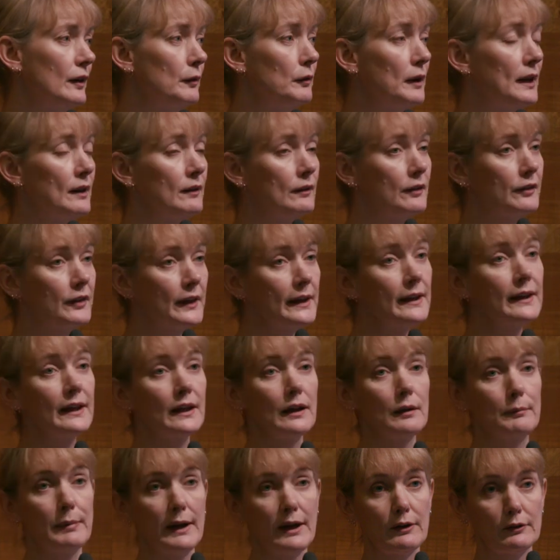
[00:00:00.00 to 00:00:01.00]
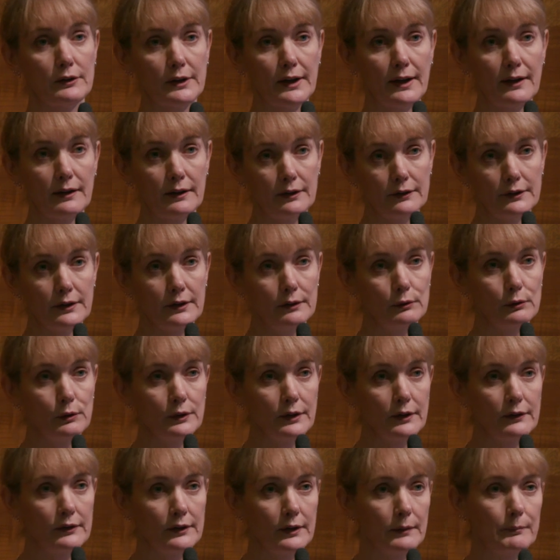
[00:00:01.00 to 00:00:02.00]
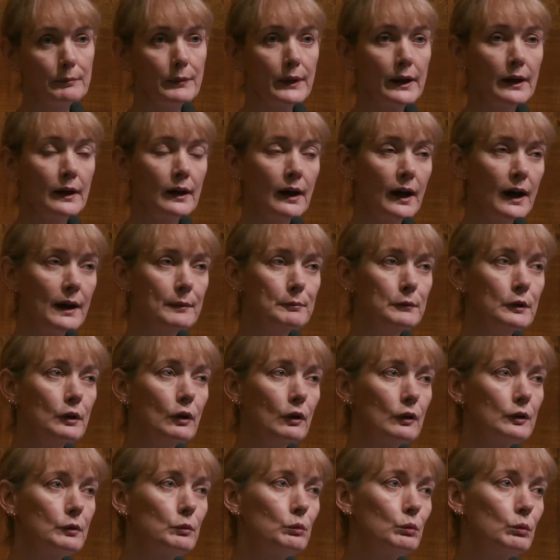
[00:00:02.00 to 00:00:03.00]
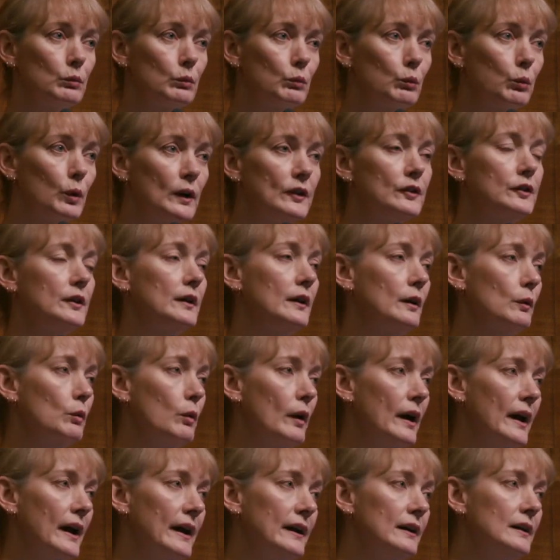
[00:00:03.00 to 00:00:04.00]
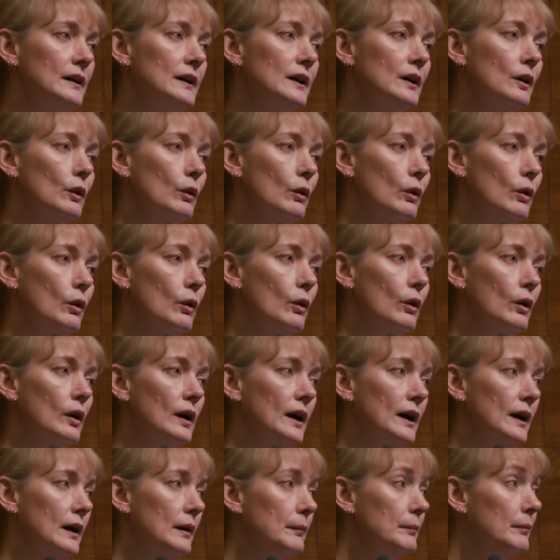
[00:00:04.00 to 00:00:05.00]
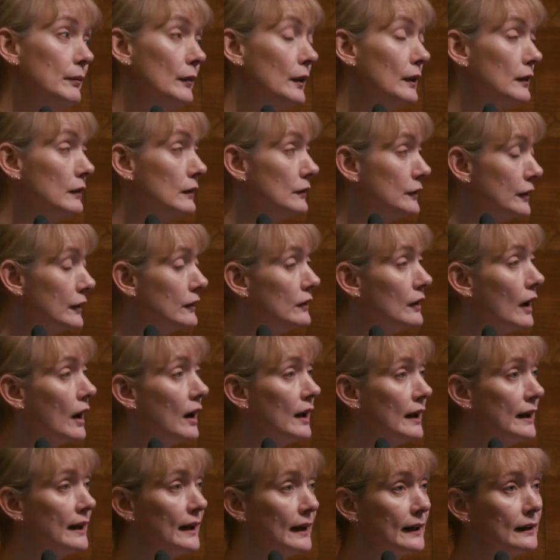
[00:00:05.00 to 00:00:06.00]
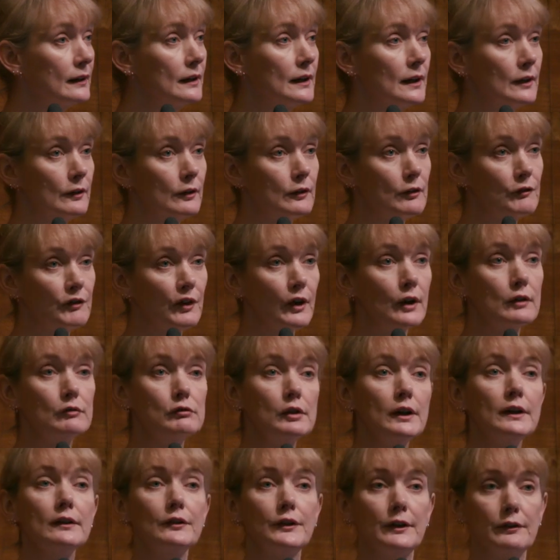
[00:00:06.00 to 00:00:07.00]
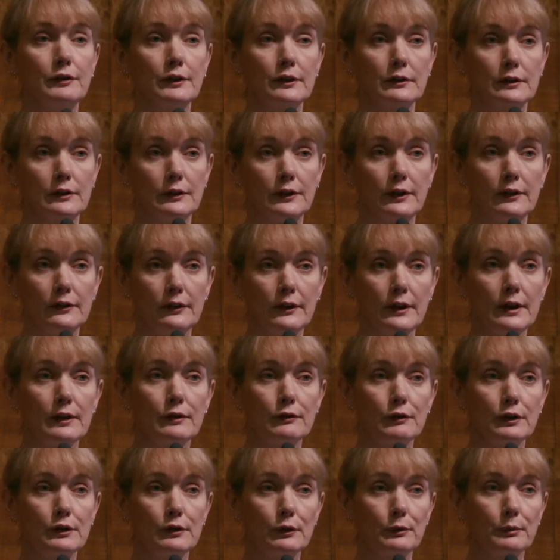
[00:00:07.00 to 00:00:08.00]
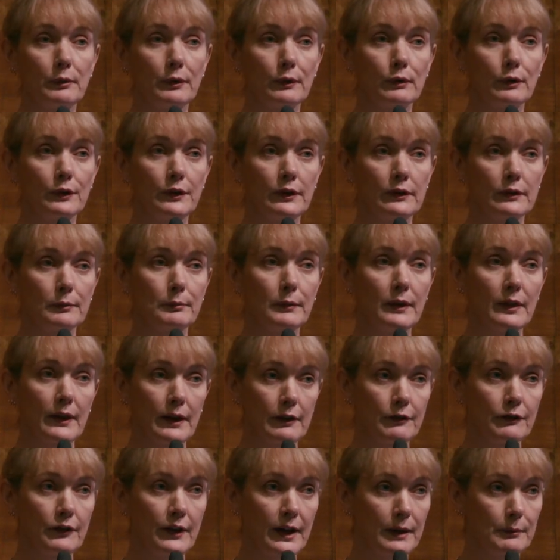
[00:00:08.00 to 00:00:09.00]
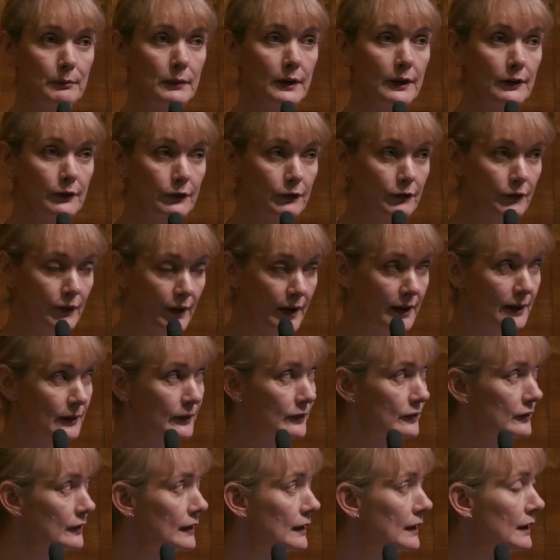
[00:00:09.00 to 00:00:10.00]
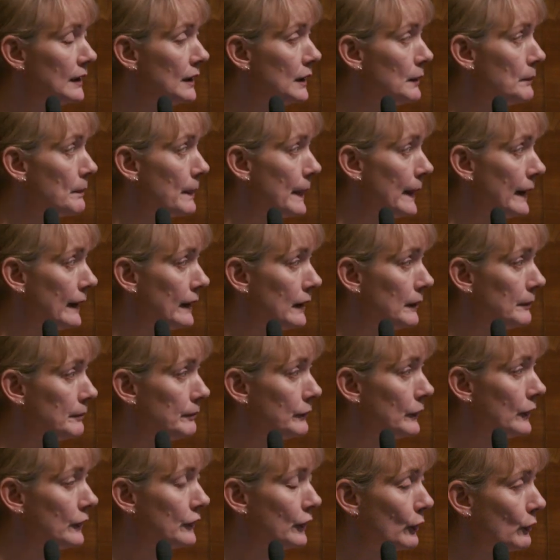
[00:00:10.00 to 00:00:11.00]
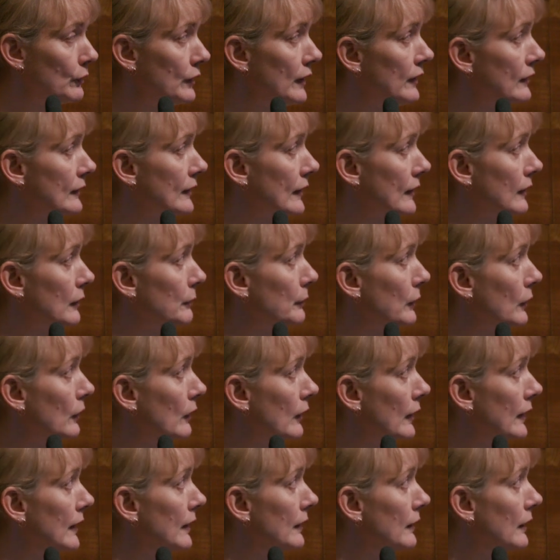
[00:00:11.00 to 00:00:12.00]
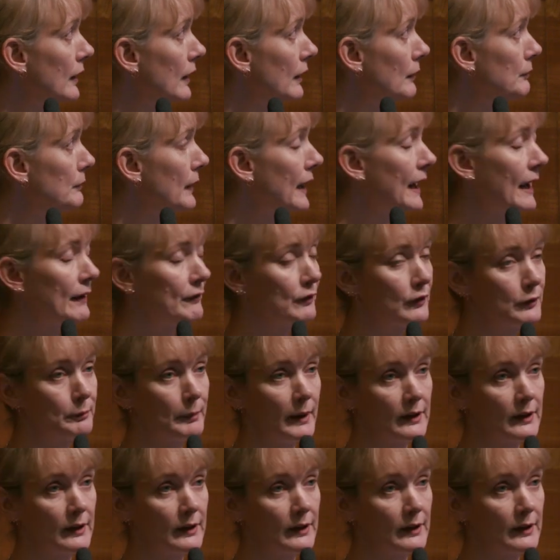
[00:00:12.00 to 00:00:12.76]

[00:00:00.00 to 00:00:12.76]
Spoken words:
that in thinking about talent in autism, I'm not wishing away or denying the very real difficulties that individuals with autism and their families face. So this little boy may have the